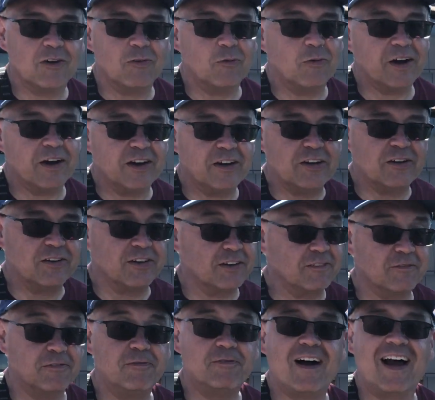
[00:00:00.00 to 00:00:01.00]
where you can
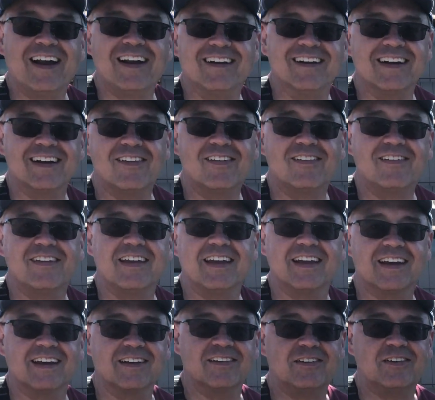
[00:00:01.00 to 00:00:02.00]
finally
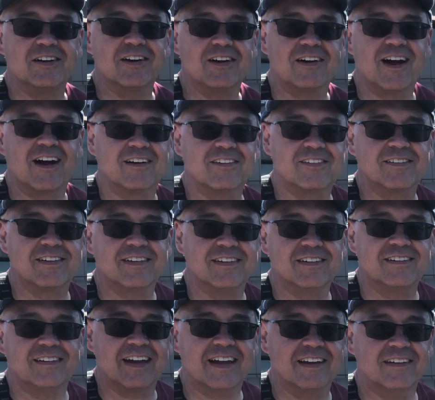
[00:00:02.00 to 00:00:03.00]
sing to your heart's
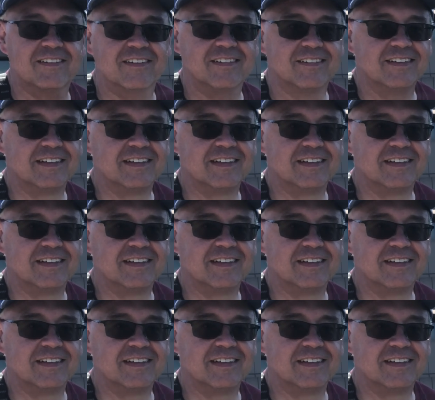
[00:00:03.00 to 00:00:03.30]
content.